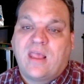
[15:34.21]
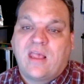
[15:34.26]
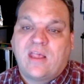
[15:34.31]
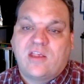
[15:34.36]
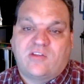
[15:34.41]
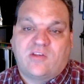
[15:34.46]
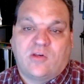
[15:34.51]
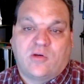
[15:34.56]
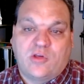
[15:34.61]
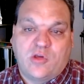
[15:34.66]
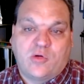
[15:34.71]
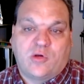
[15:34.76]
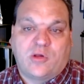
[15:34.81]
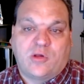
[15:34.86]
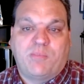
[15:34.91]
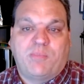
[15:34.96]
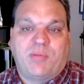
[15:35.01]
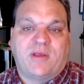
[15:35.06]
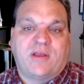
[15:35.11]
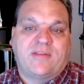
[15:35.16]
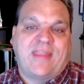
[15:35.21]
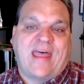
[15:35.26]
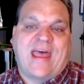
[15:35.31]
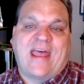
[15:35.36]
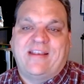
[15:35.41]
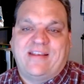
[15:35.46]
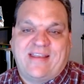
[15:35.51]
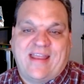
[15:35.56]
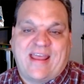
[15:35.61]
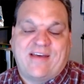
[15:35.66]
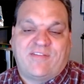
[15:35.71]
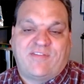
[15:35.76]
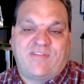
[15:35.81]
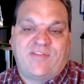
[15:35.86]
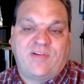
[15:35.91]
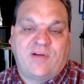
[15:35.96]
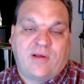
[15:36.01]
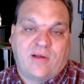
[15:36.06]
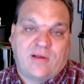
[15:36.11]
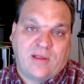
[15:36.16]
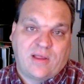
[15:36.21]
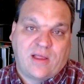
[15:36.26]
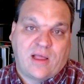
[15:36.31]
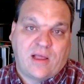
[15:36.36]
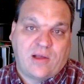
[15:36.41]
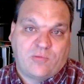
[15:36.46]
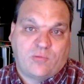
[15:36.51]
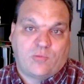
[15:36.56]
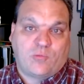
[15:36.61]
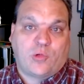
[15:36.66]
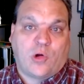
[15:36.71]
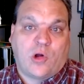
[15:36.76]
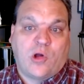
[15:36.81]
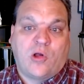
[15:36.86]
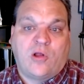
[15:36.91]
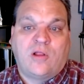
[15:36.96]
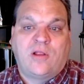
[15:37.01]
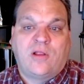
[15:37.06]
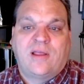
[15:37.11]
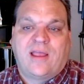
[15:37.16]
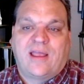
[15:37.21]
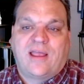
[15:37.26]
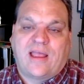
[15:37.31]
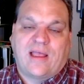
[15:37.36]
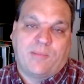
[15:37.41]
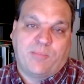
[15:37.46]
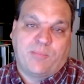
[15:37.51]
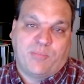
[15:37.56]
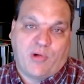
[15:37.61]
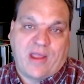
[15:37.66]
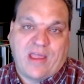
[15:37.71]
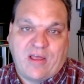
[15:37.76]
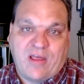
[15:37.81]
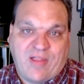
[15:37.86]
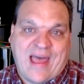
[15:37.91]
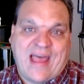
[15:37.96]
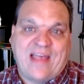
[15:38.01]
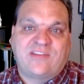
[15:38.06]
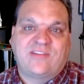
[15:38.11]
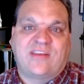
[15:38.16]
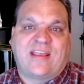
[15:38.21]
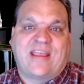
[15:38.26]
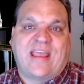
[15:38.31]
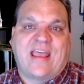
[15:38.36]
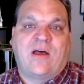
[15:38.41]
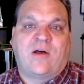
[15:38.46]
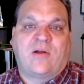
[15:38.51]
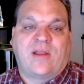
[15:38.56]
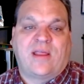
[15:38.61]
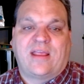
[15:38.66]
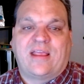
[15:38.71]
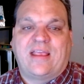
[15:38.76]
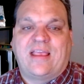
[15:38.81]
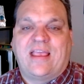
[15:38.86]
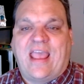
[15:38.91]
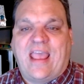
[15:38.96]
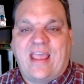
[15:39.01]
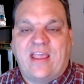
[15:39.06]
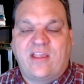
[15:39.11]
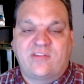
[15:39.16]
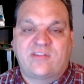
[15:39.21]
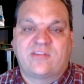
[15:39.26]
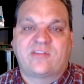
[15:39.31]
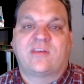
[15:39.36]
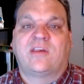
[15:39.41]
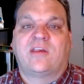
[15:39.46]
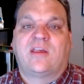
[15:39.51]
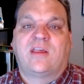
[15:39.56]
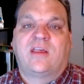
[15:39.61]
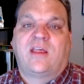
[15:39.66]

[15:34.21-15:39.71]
So you could build that dev role a break glass account in case